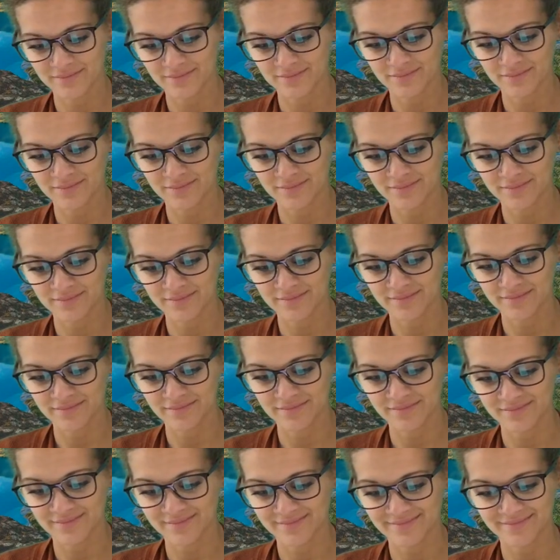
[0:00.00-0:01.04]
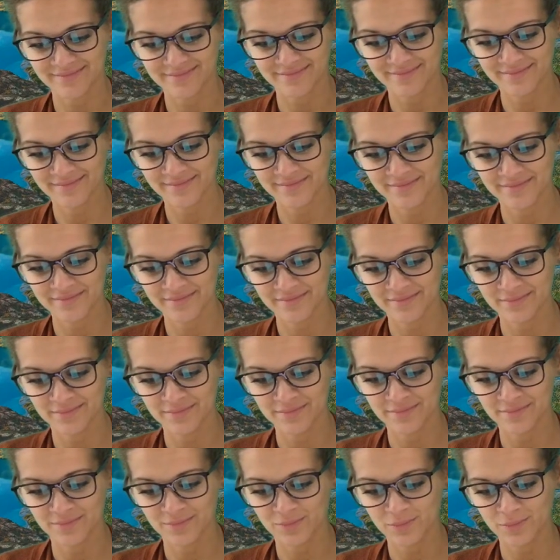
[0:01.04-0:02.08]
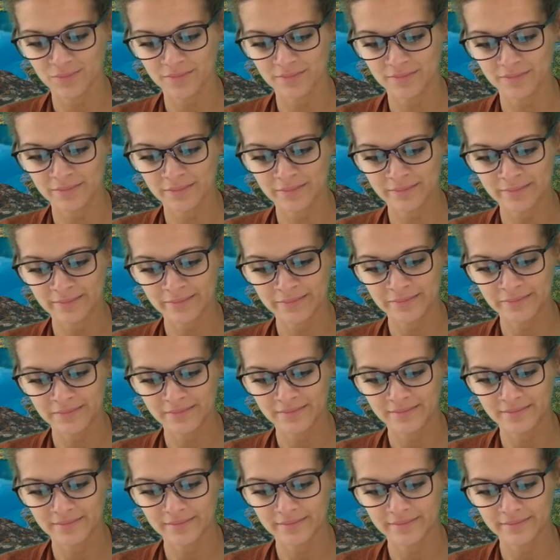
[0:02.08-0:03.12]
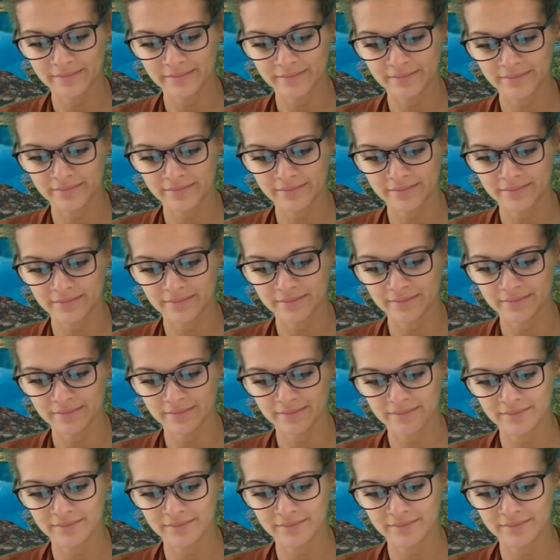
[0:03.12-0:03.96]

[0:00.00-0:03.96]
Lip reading: This person isn't speaking.